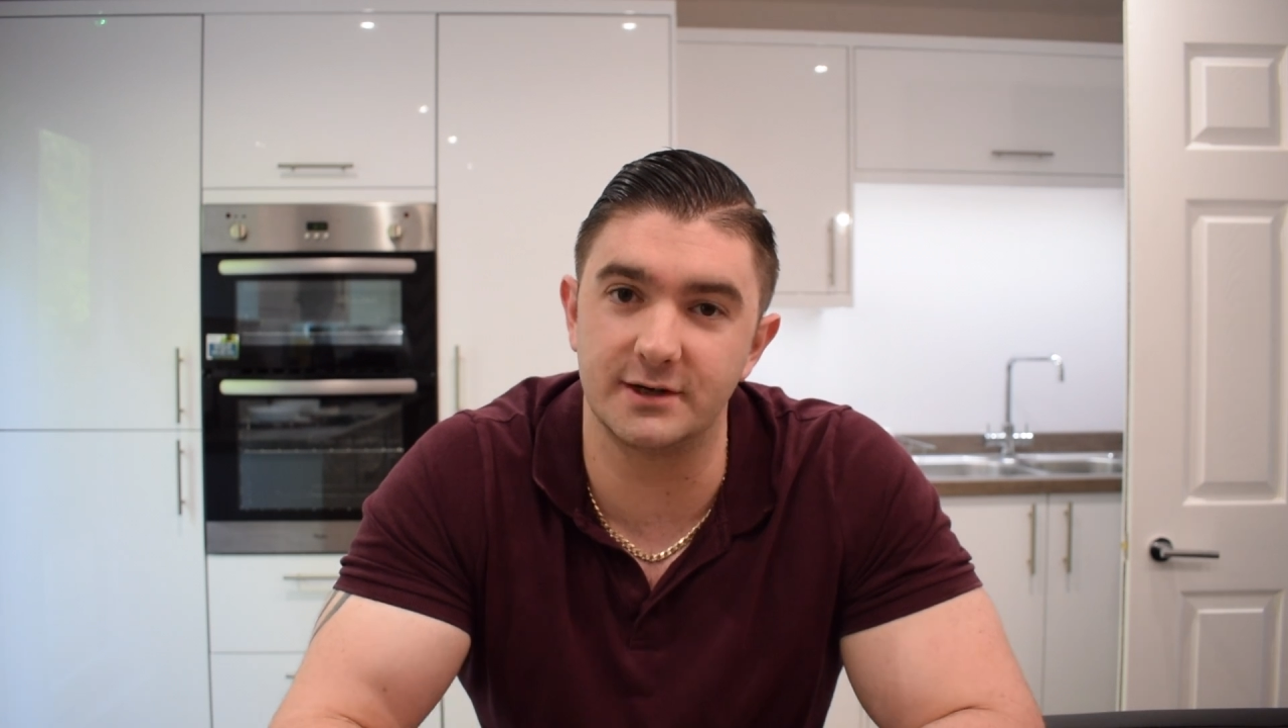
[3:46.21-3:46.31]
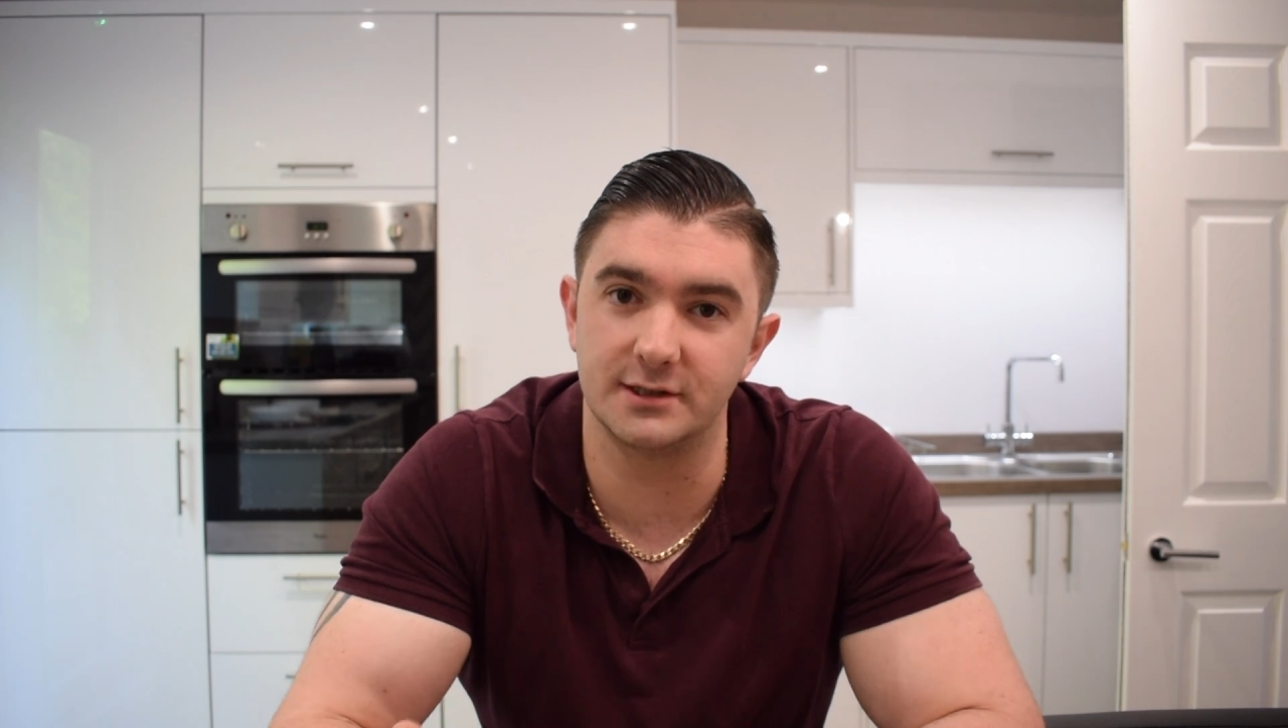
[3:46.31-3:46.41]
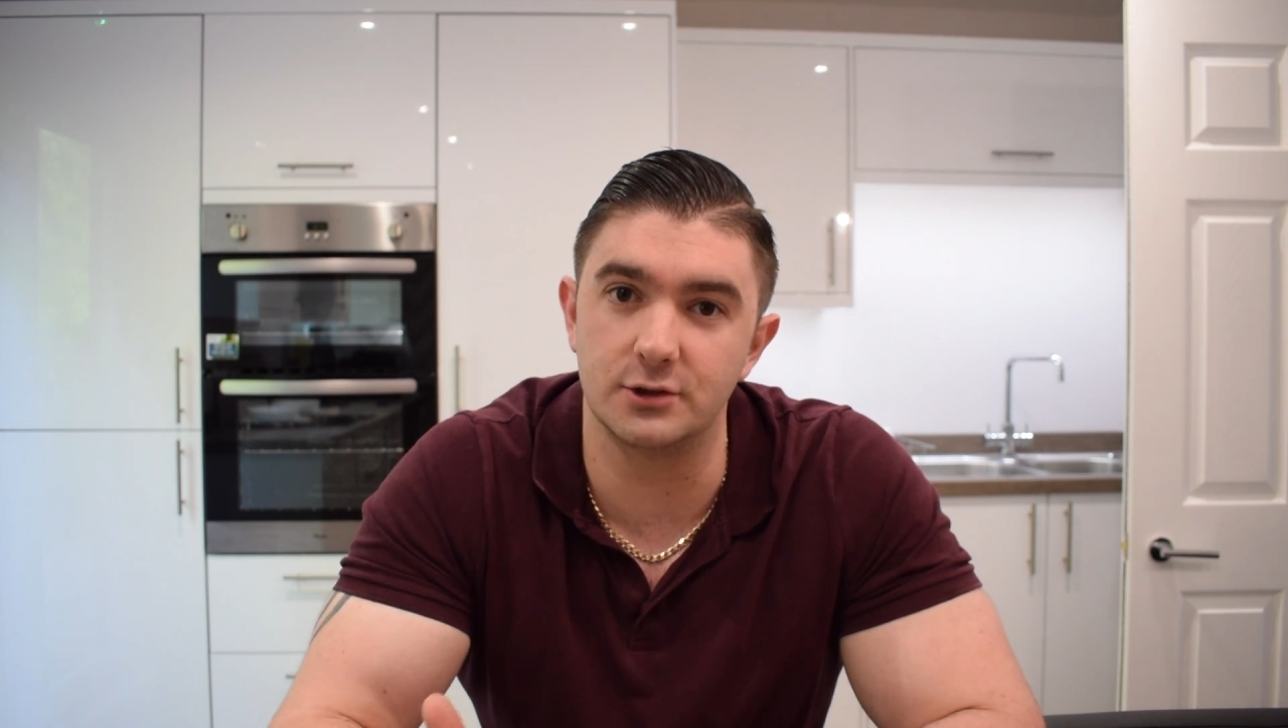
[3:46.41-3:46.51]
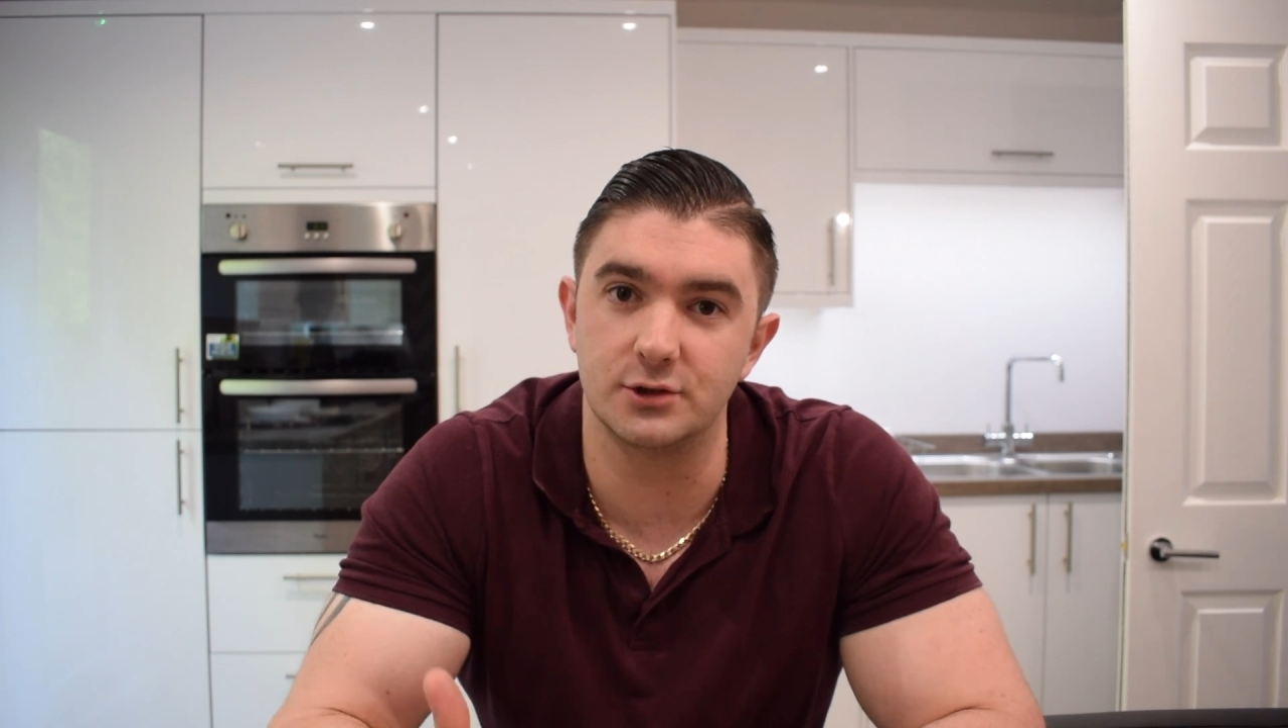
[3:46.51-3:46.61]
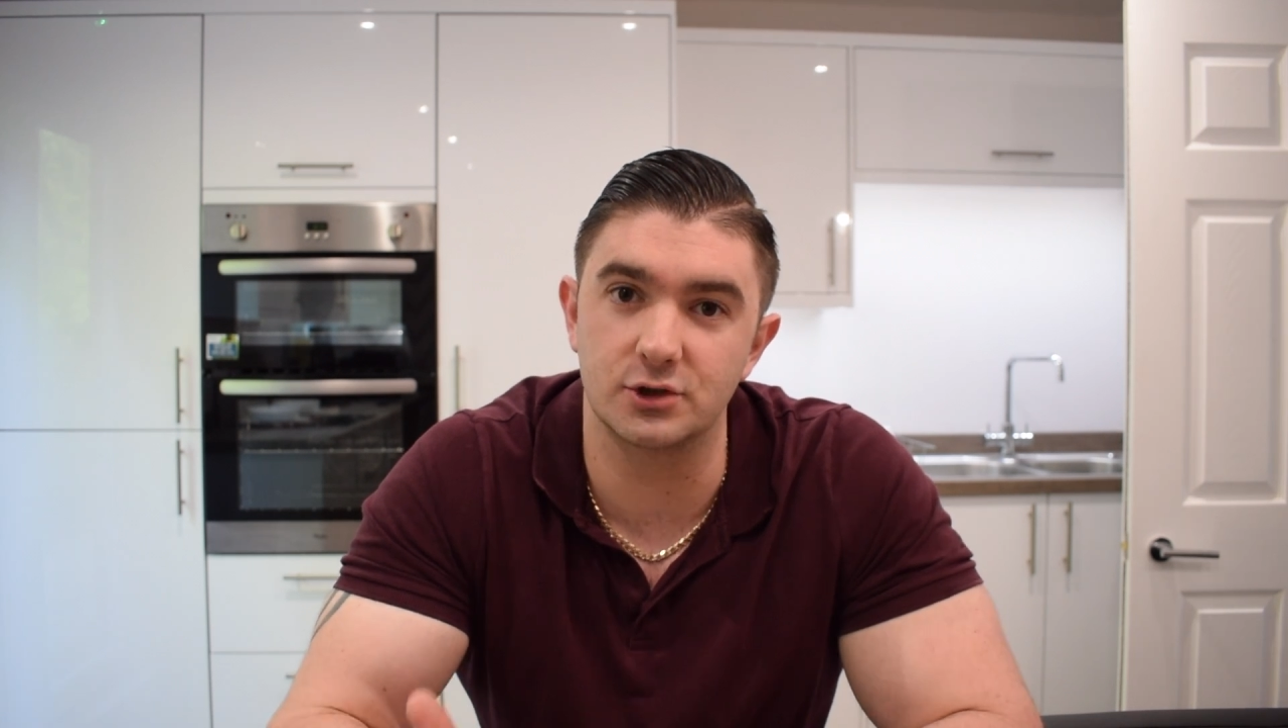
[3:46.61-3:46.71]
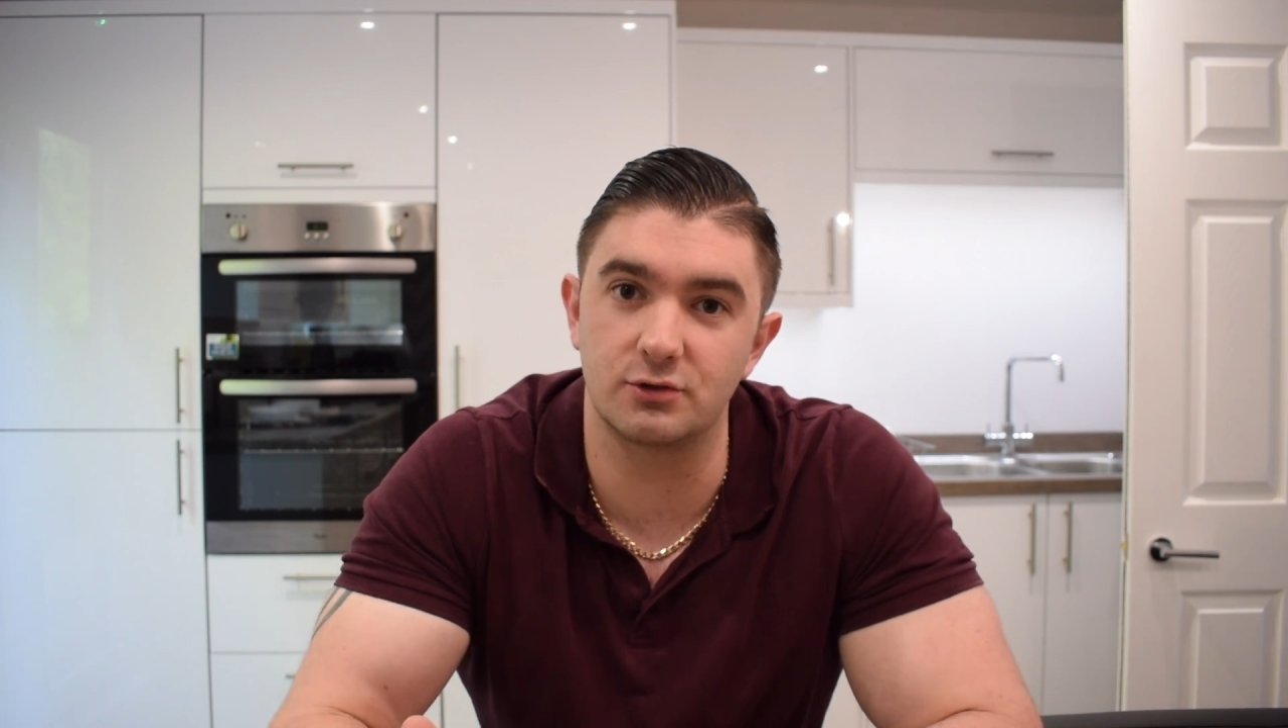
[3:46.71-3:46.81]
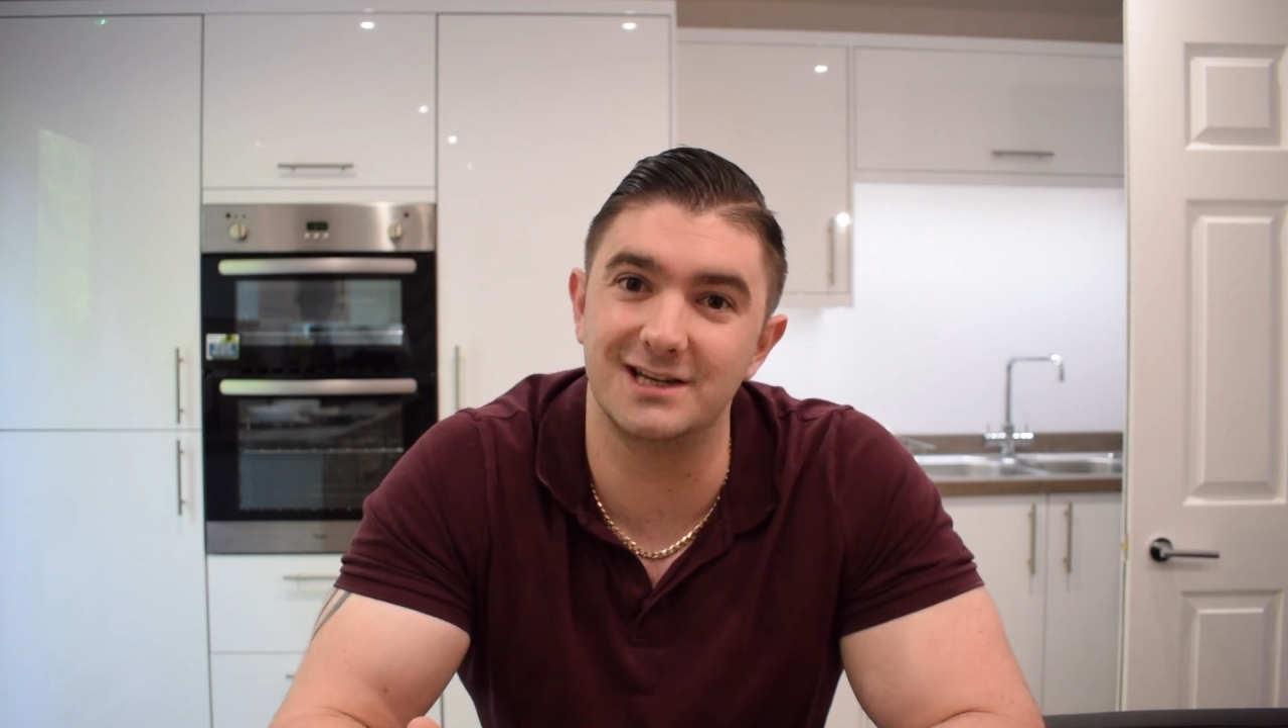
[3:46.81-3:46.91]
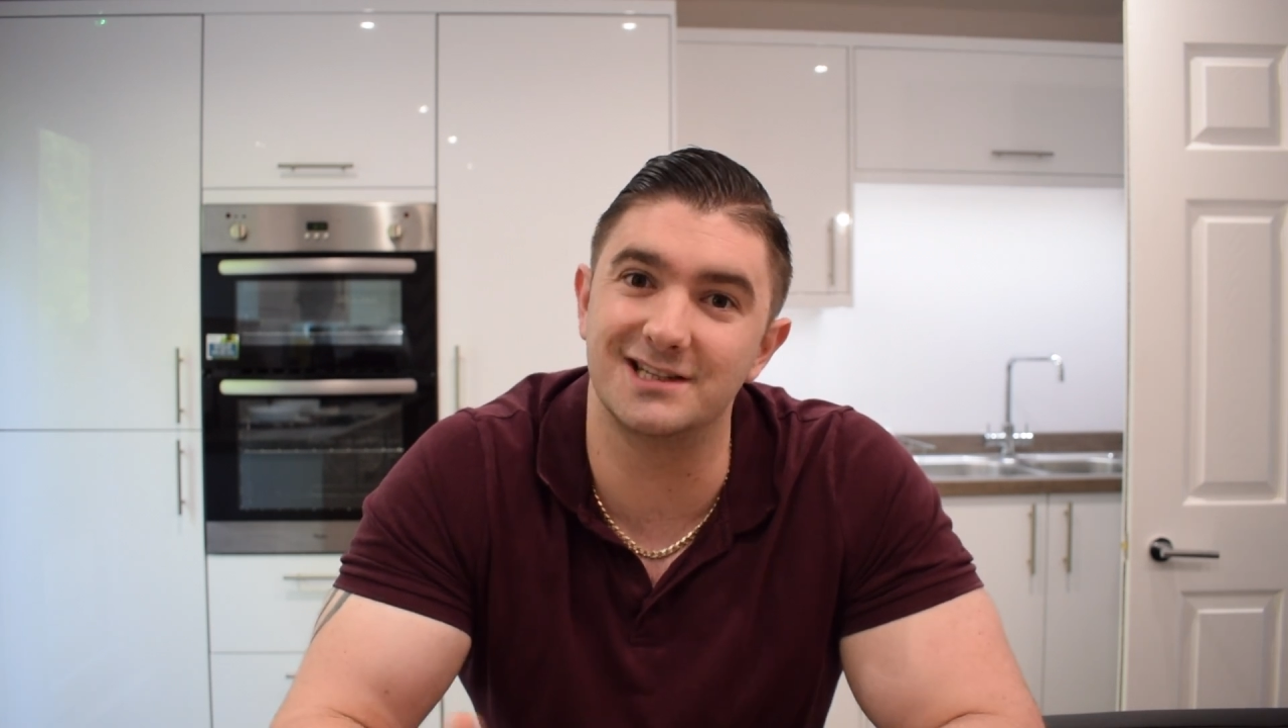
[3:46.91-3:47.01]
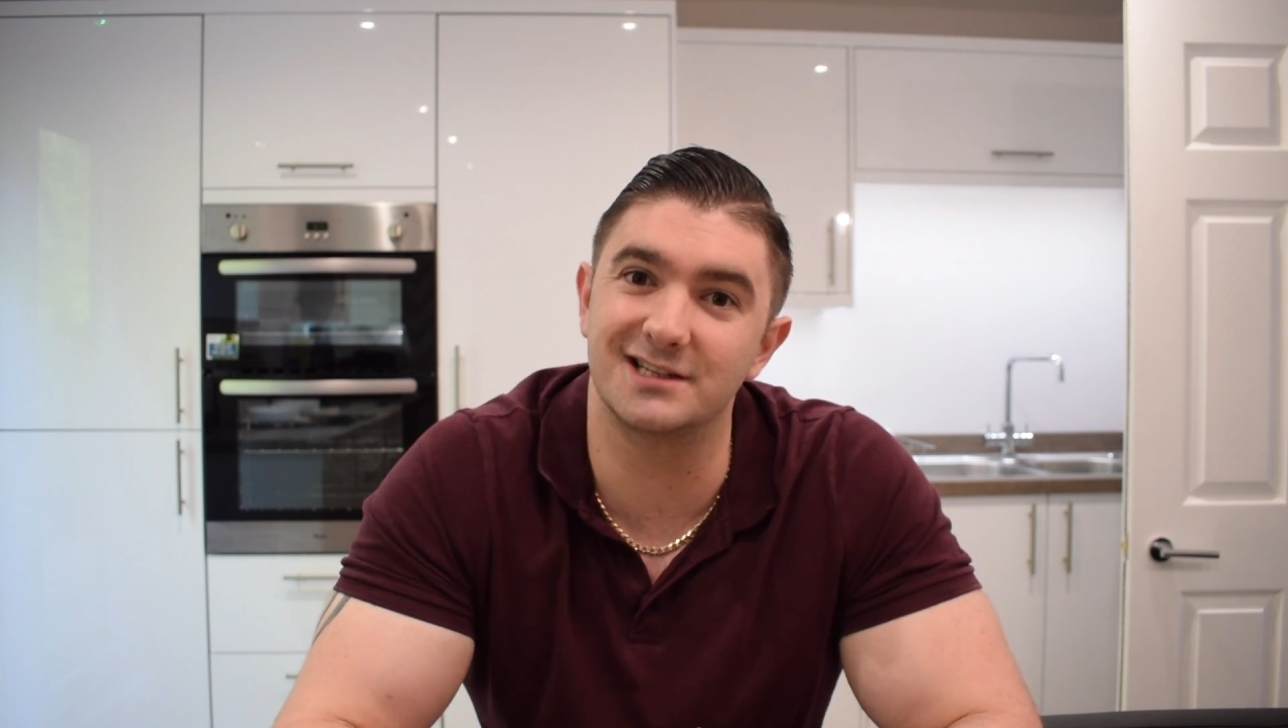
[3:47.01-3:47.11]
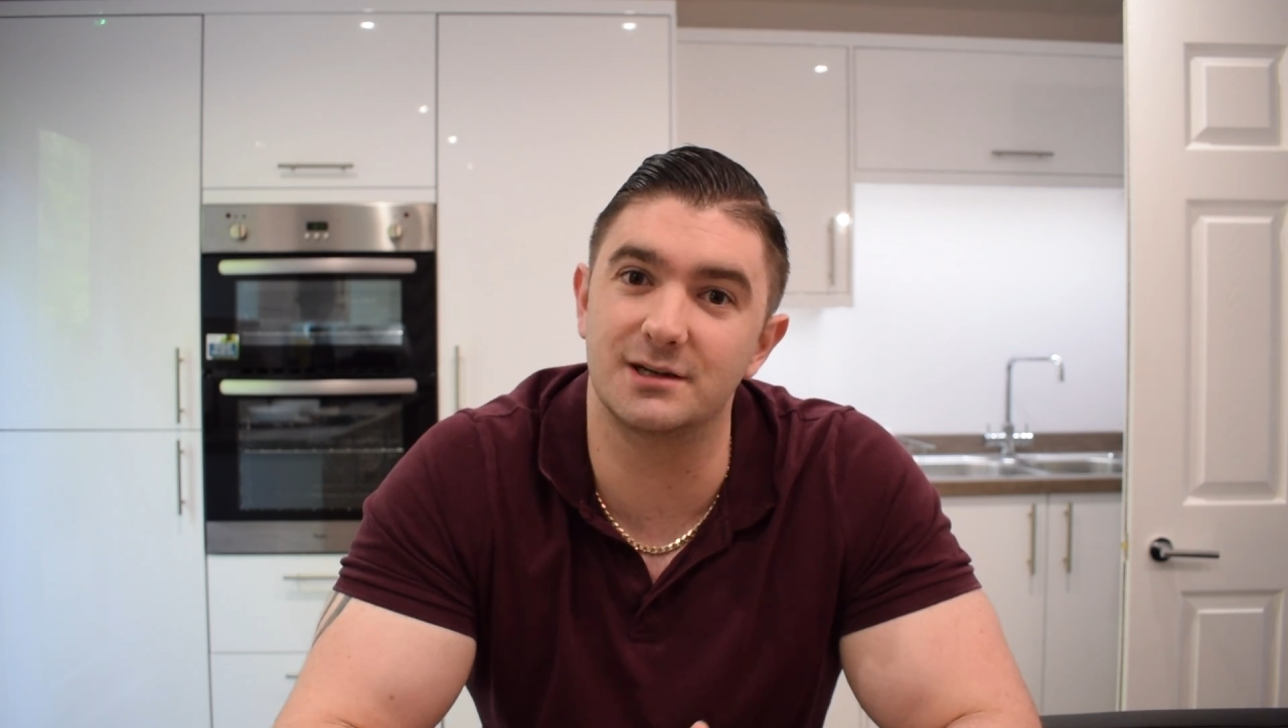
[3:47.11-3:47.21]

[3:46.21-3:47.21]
resolution screens